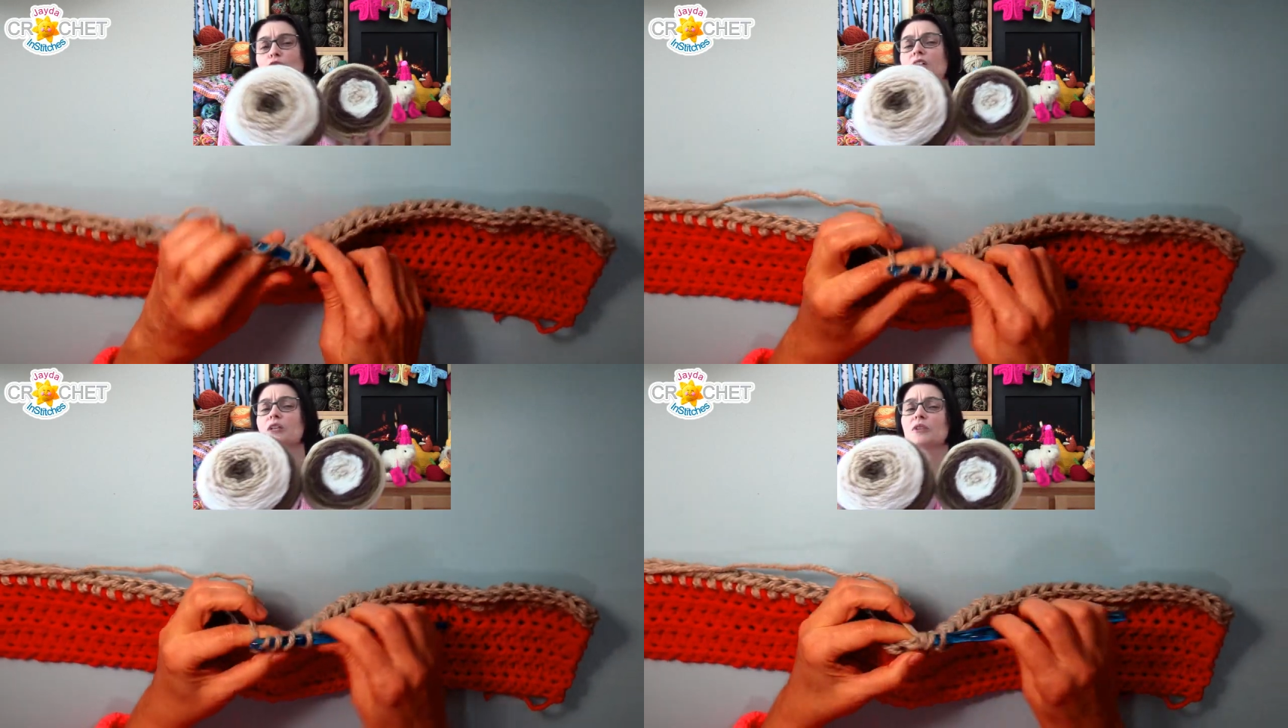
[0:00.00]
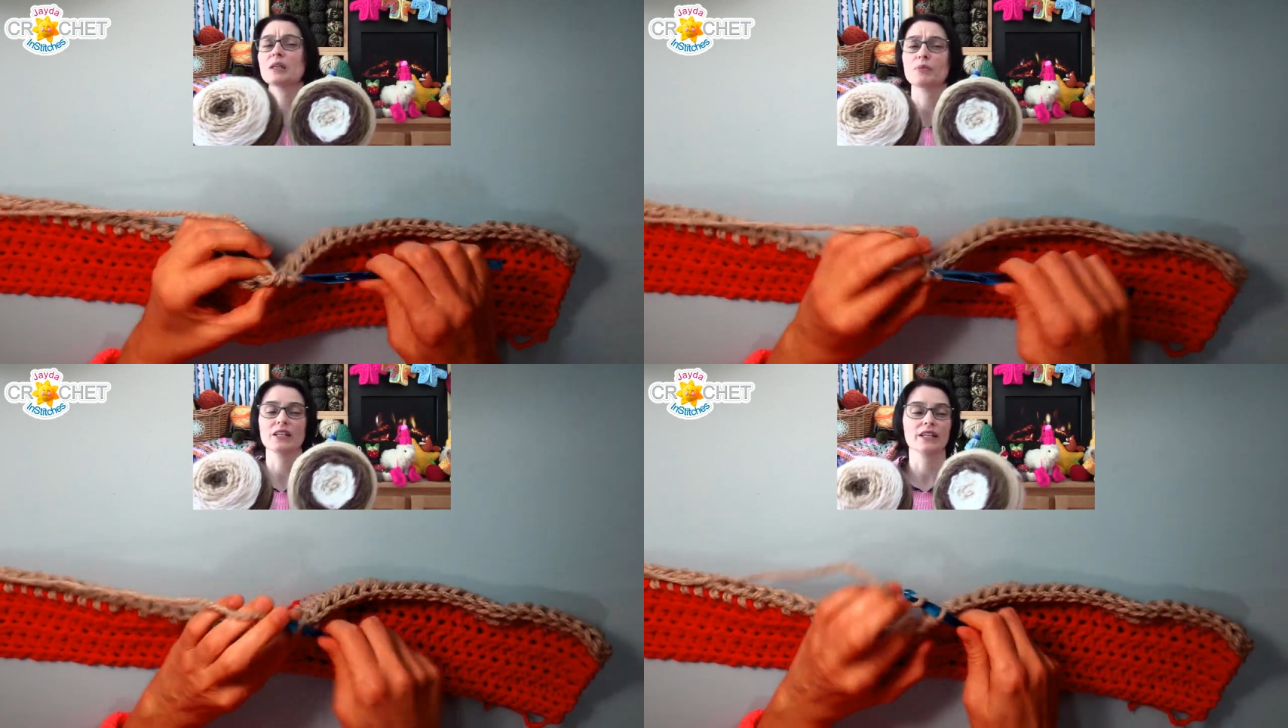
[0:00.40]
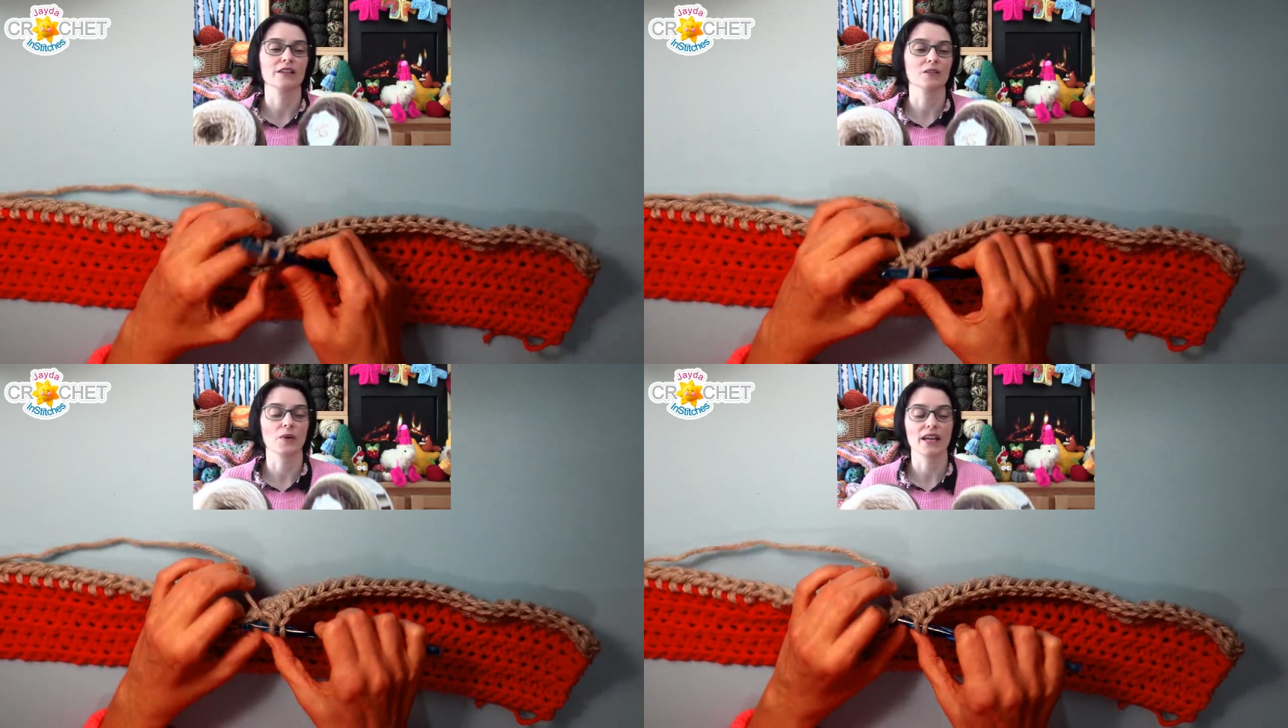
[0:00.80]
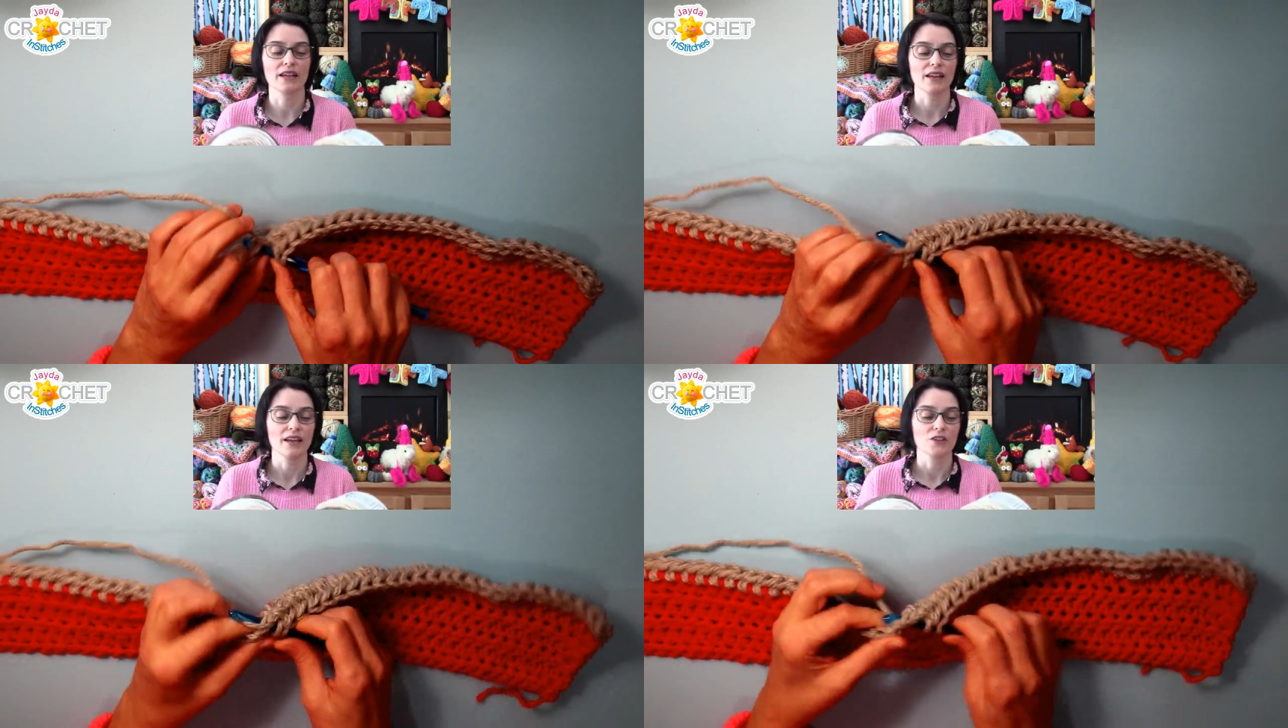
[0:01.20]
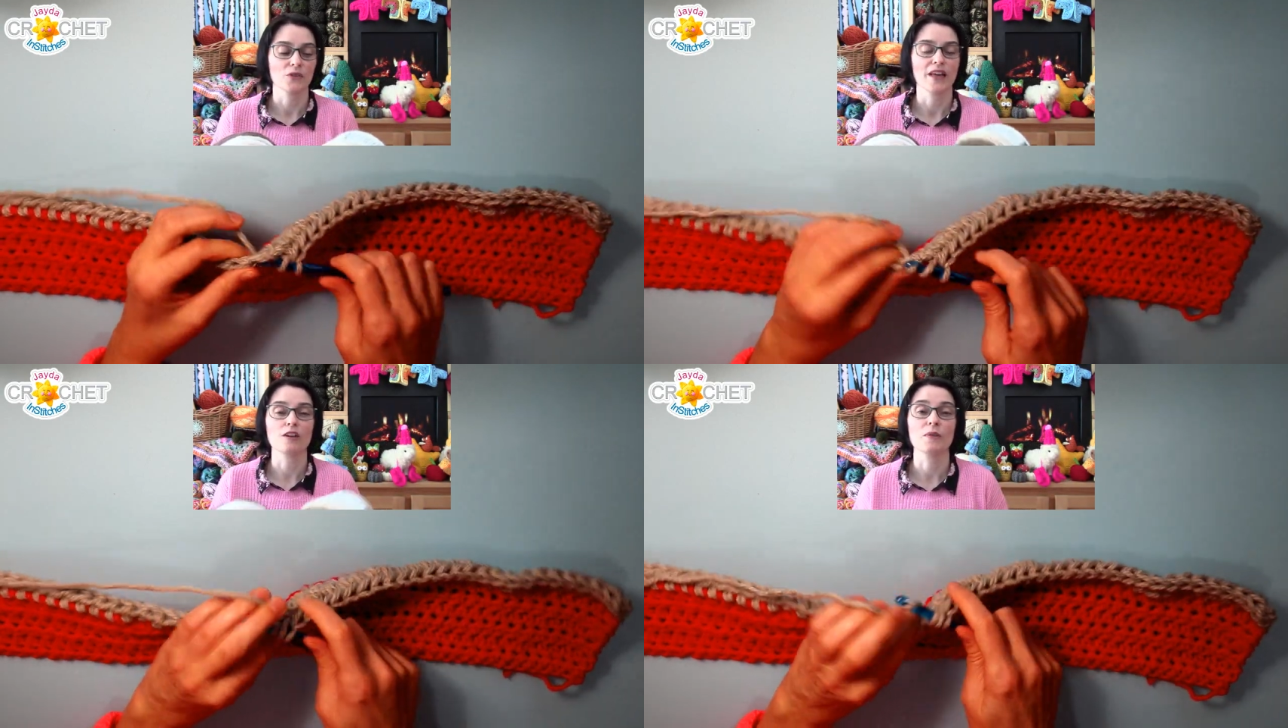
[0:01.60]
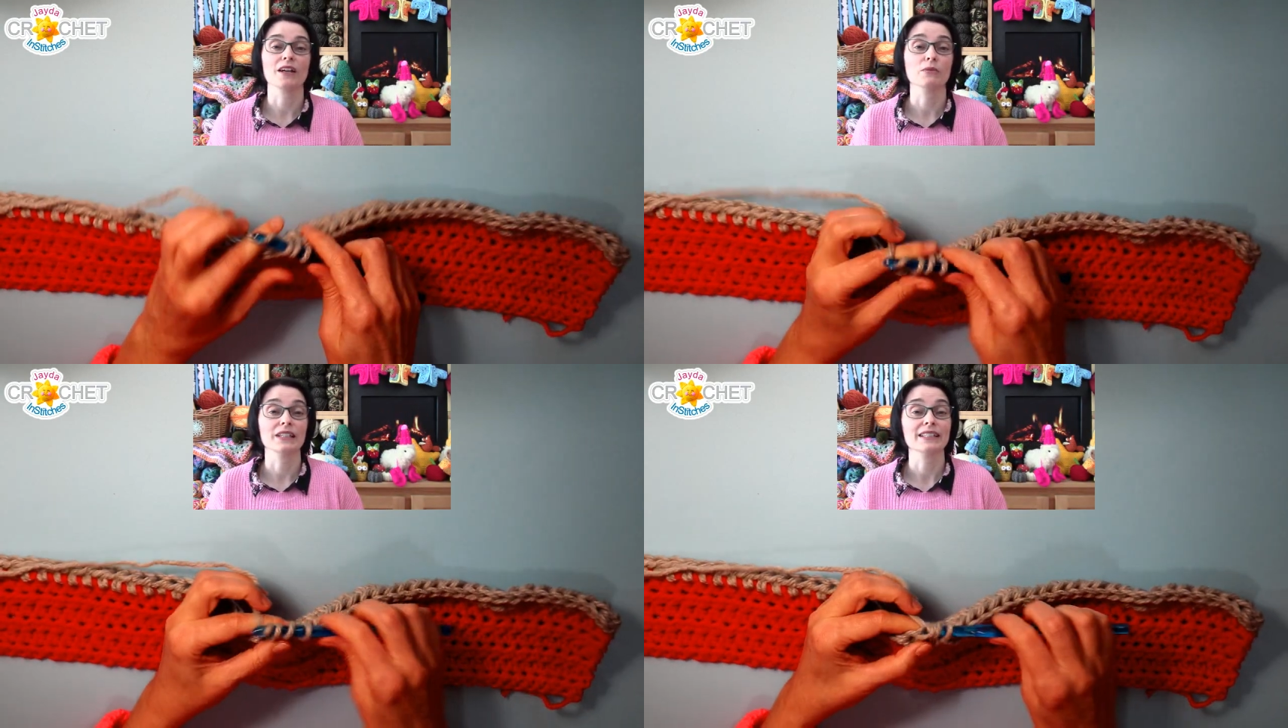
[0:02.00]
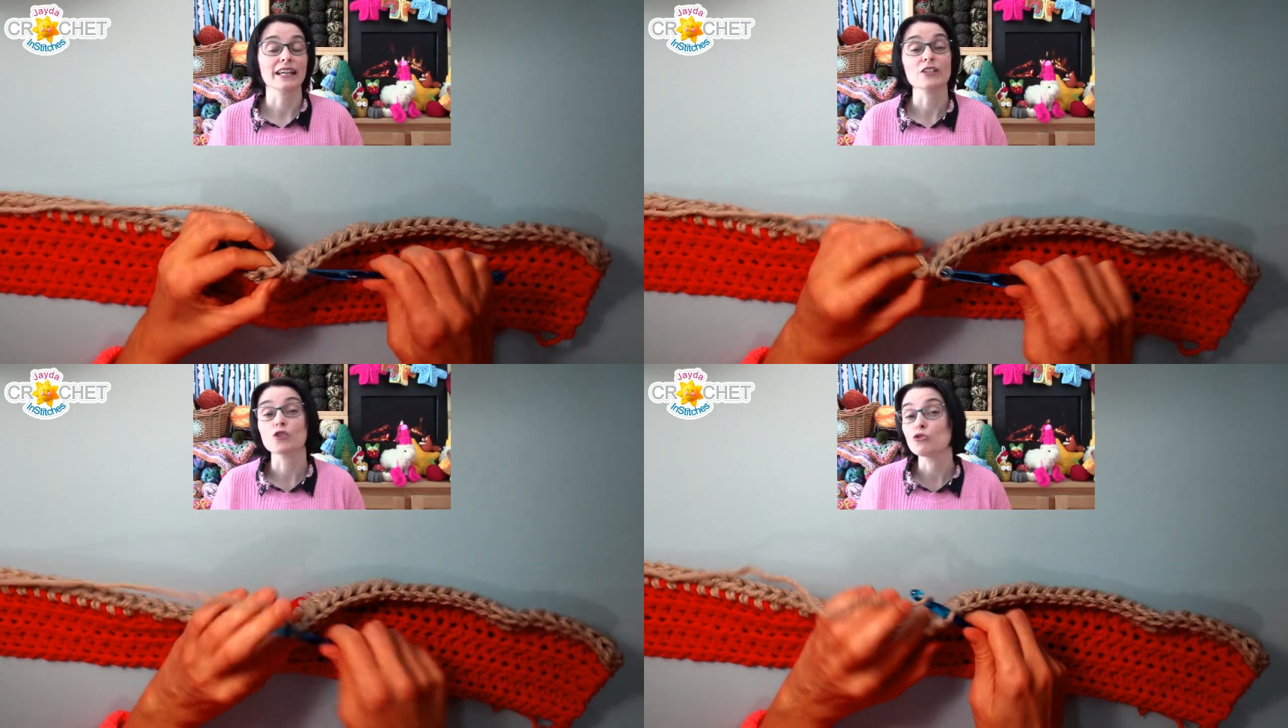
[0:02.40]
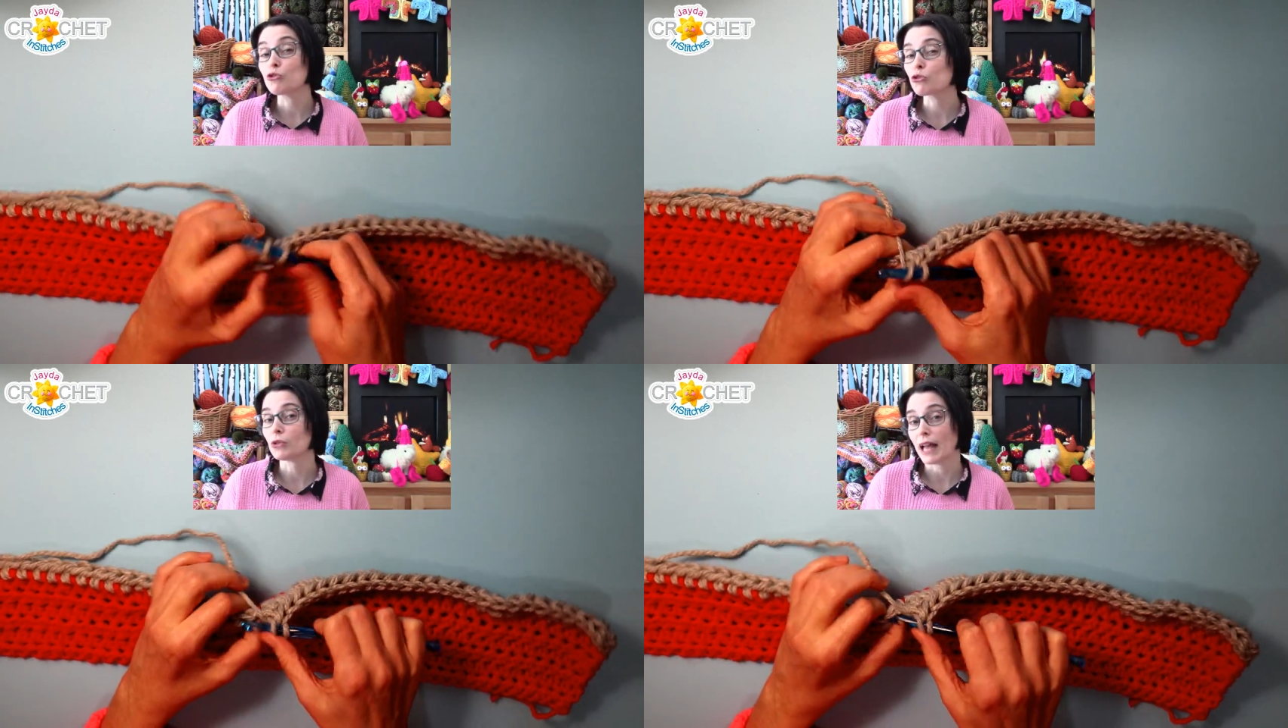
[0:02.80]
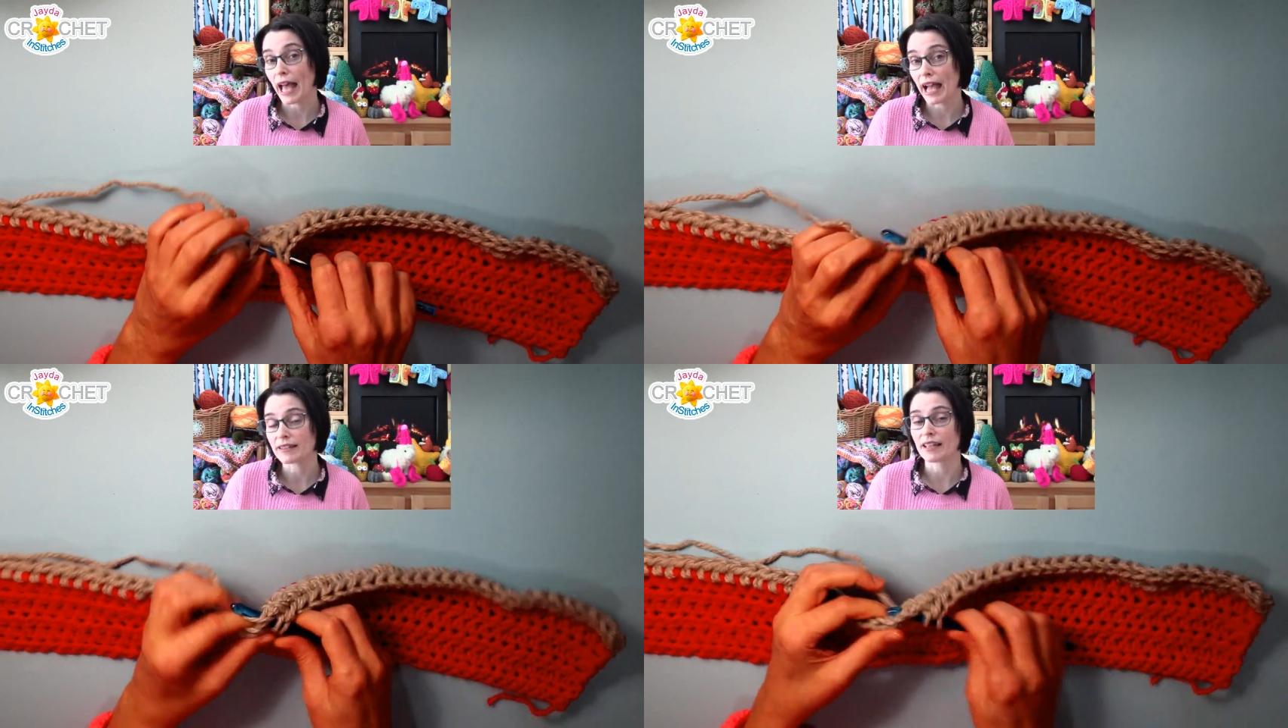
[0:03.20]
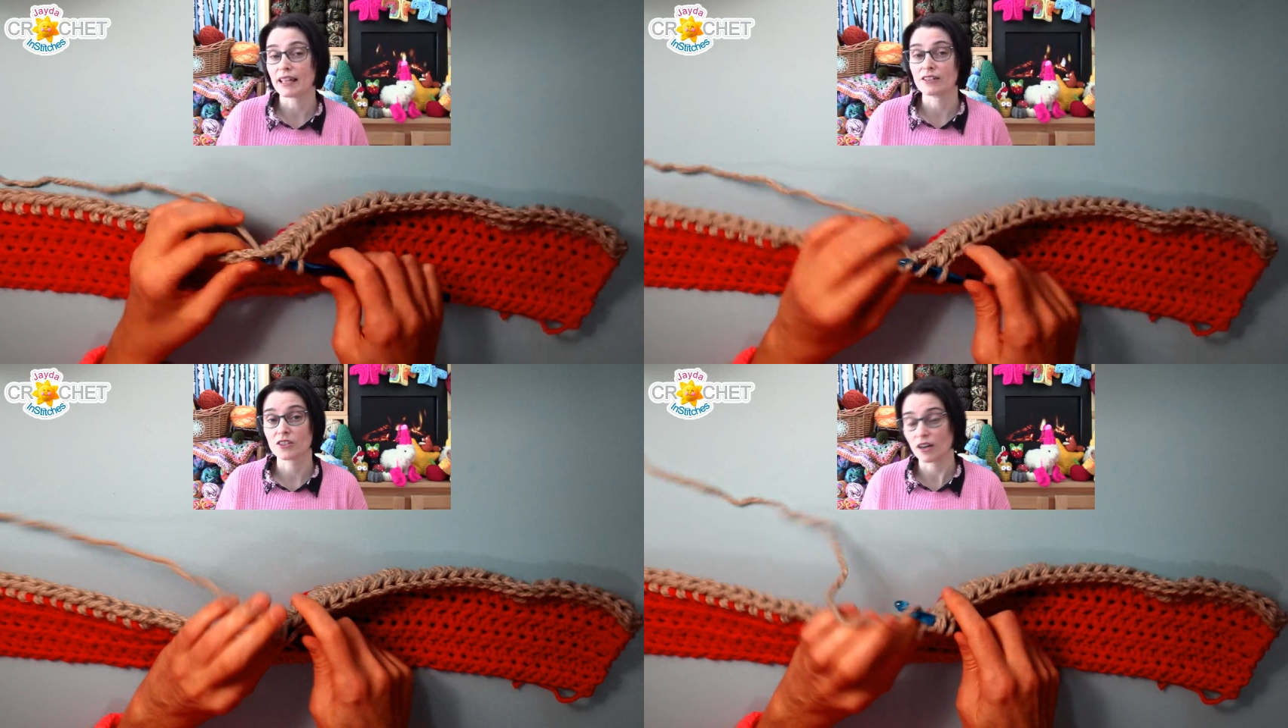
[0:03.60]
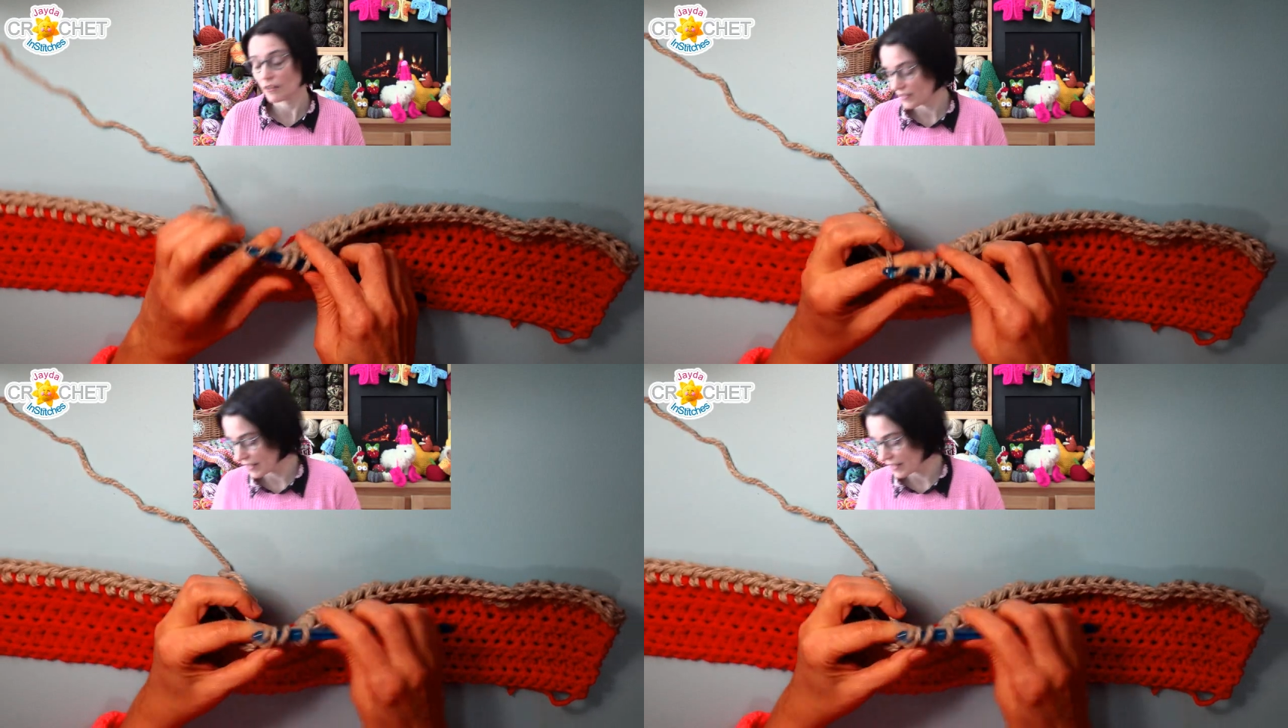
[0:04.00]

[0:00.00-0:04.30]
Really, really pretty colorway. So that'll make a really nice neutral hat and scarf